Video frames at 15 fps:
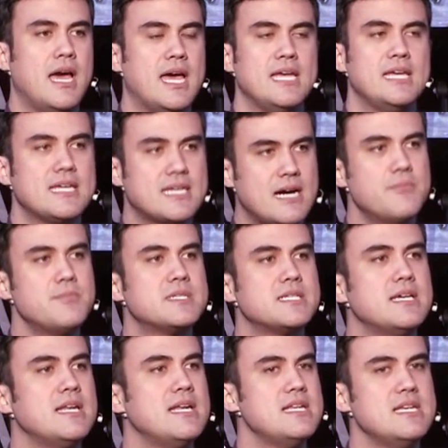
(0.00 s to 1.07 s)
He comes
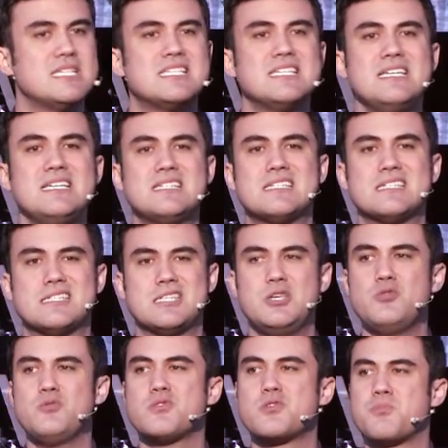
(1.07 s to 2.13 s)
in and he sees this
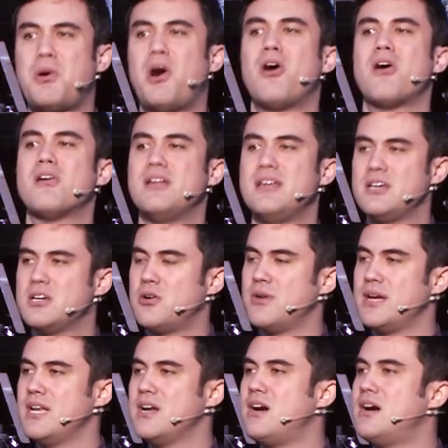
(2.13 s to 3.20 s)
huge party
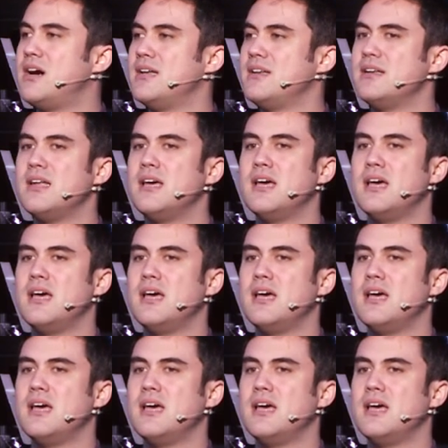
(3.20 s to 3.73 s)
going on.